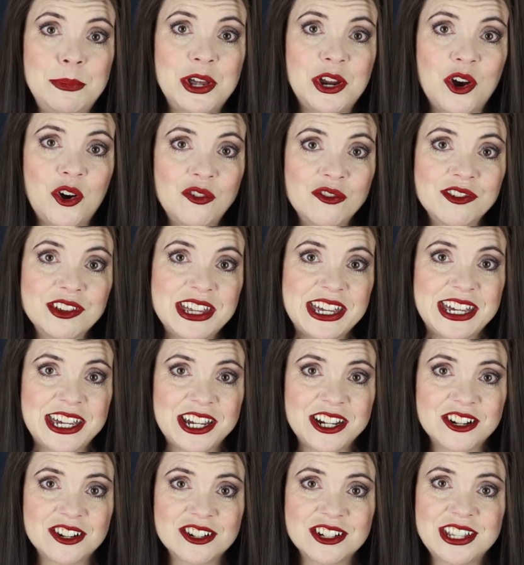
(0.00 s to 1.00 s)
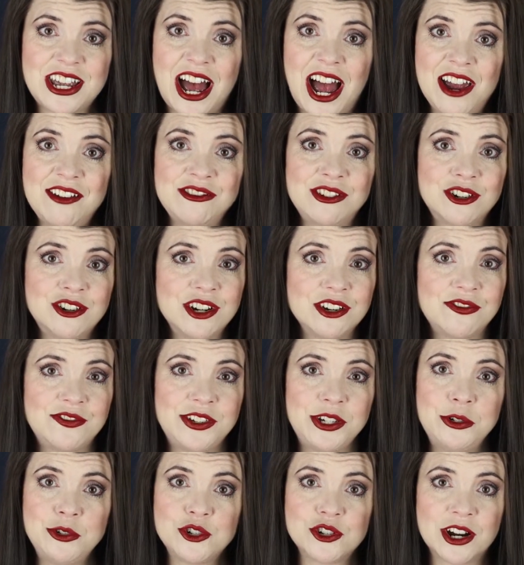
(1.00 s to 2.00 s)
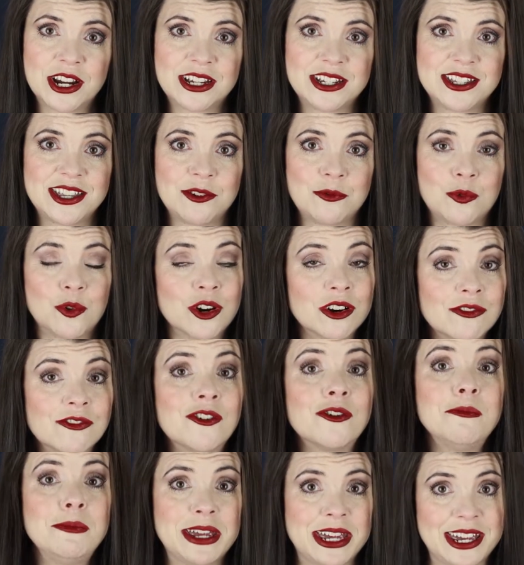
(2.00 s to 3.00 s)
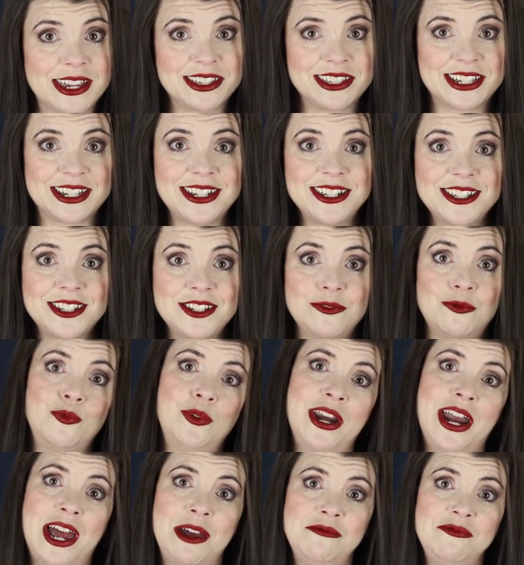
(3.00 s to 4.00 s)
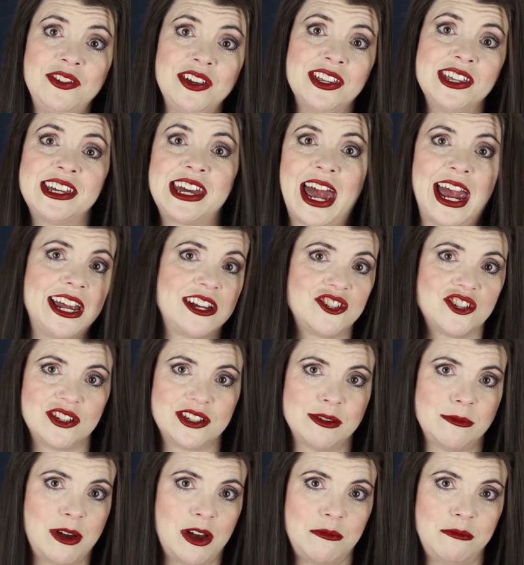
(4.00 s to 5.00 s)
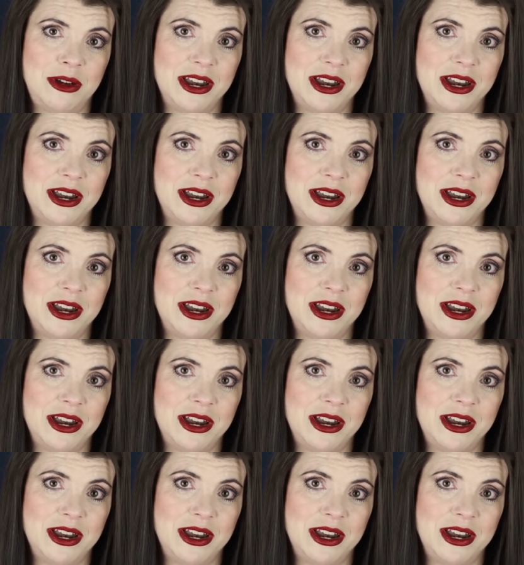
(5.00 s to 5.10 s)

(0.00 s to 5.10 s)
But over the years, I've learned a few tricks that work for me at least when I'm feeling anxious about